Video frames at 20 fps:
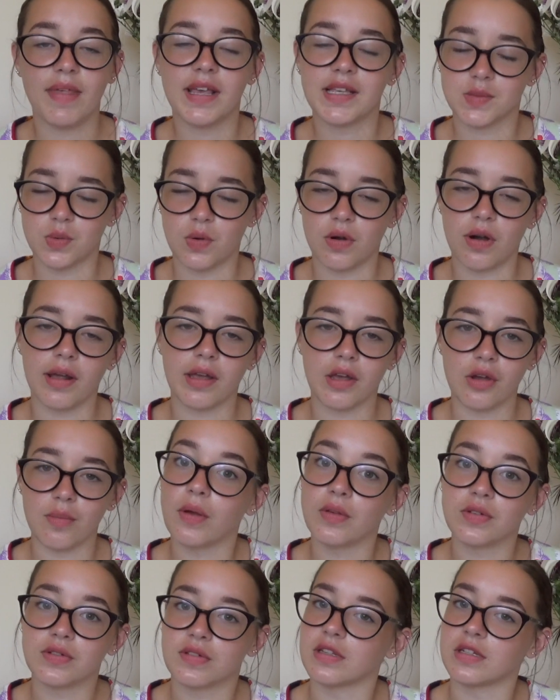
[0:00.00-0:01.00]
That's where I go
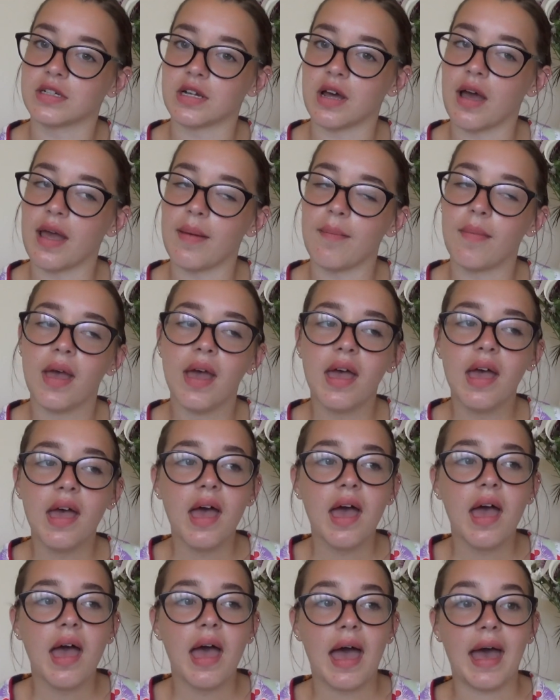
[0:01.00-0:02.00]
most of the time,
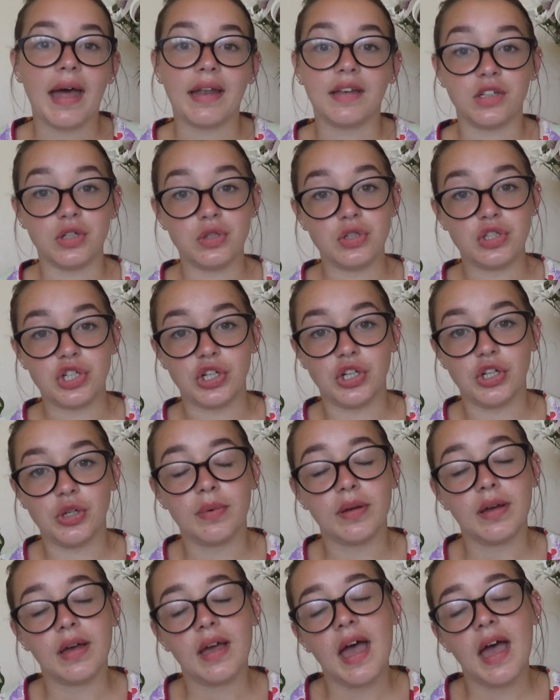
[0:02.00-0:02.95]
and YouTube.